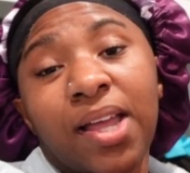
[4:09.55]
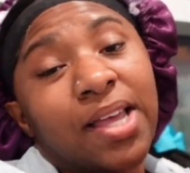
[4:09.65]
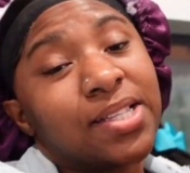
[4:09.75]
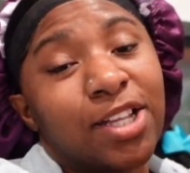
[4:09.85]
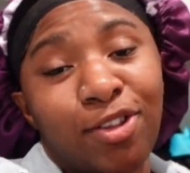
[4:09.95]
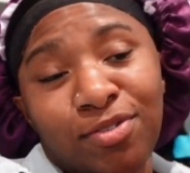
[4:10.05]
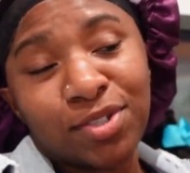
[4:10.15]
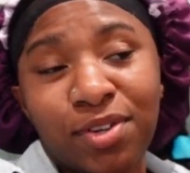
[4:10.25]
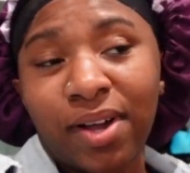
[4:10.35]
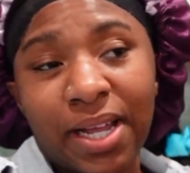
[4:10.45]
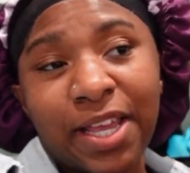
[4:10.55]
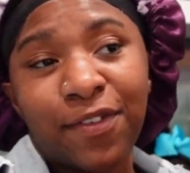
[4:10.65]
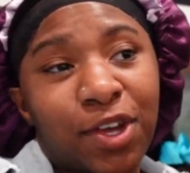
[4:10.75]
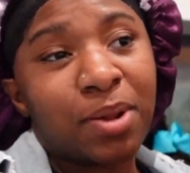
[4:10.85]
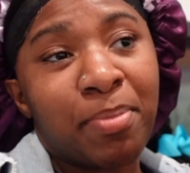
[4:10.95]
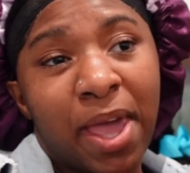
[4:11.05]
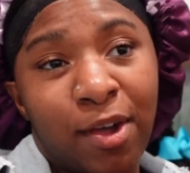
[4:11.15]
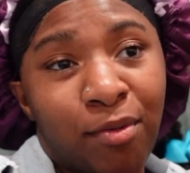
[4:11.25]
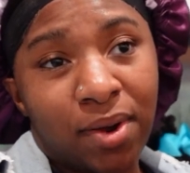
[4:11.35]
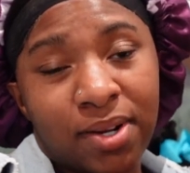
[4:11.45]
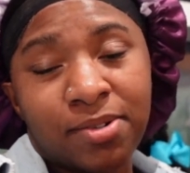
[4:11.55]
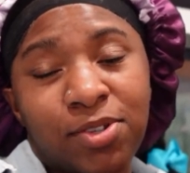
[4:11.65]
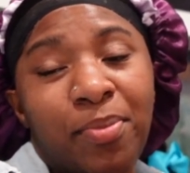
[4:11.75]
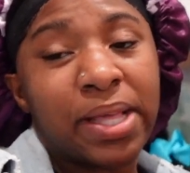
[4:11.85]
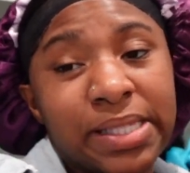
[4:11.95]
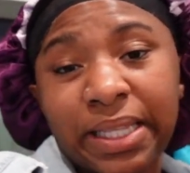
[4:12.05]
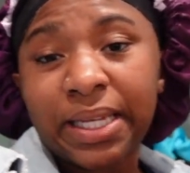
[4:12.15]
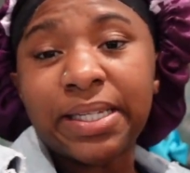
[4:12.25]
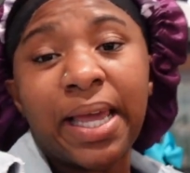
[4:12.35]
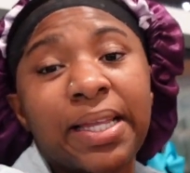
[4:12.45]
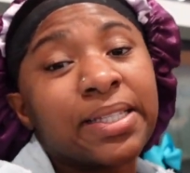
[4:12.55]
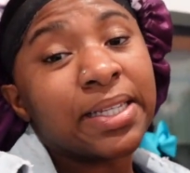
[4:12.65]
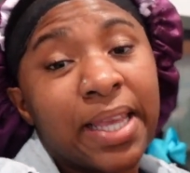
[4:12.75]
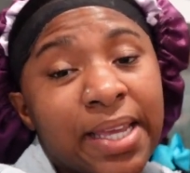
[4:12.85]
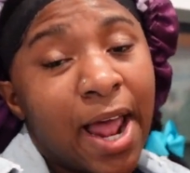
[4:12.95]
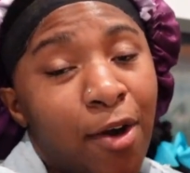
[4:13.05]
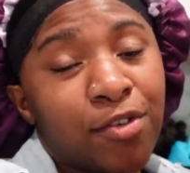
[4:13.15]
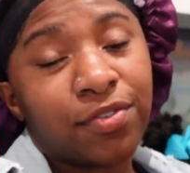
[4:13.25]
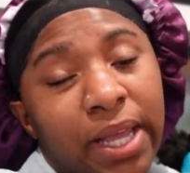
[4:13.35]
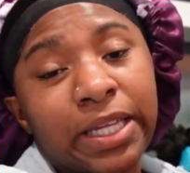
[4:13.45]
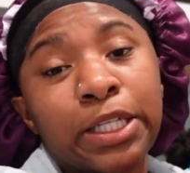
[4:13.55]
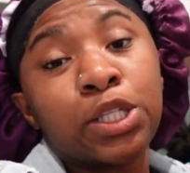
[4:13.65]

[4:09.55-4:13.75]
It's a long story. I gotta give you all the background. So basically, they delayed our flight